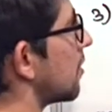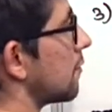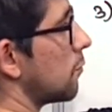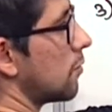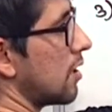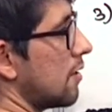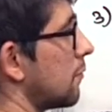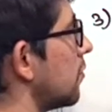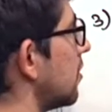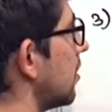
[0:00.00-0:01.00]
for
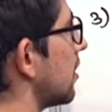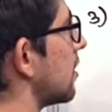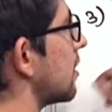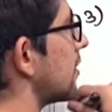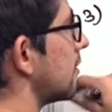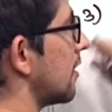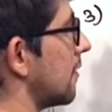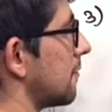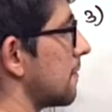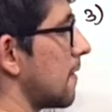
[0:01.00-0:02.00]
A4, you
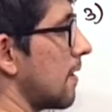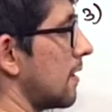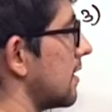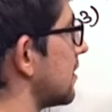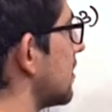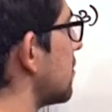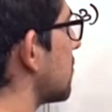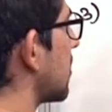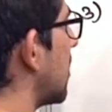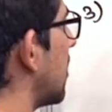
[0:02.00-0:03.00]
have, let's say
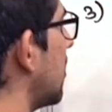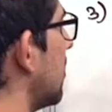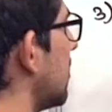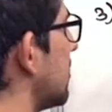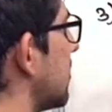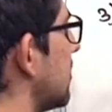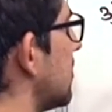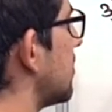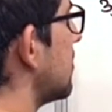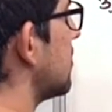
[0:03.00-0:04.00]
your car is a
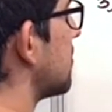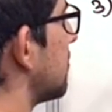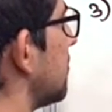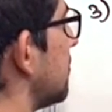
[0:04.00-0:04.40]
distance.